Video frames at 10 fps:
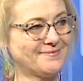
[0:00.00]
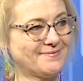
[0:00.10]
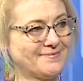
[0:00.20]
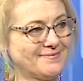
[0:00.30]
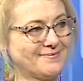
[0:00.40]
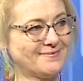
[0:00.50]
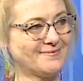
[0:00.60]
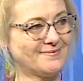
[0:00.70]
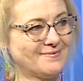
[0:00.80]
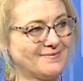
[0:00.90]

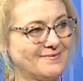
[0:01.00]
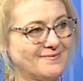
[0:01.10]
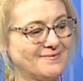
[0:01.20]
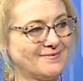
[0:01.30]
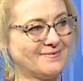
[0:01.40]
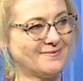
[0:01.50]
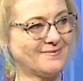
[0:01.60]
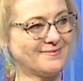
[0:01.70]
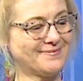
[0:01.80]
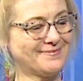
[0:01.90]

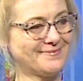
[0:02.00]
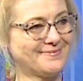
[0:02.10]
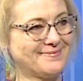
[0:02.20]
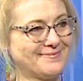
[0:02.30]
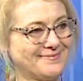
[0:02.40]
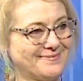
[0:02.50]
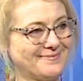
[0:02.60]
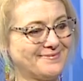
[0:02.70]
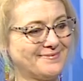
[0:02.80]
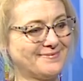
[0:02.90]

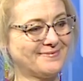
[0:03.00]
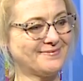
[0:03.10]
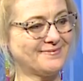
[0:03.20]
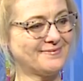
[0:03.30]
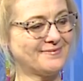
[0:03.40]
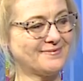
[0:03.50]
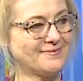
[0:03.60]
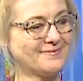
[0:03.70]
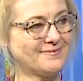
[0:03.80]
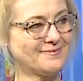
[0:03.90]

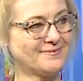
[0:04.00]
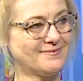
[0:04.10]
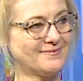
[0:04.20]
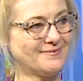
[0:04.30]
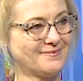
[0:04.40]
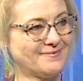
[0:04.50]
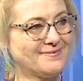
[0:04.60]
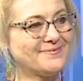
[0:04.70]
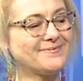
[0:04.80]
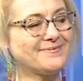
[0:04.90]

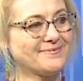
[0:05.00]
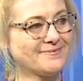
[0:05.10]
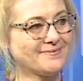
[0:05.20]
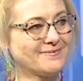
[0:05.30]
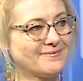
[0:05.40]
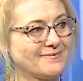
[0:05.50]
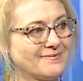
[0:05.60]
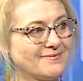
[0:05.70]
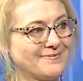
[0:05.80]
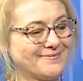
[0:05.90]

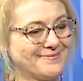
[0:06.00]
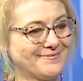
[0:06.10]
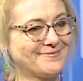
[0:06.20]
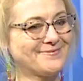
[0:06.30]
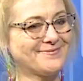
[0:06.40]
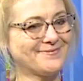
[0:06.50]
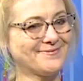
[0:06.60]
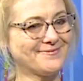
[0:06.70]
The person shown says nothing.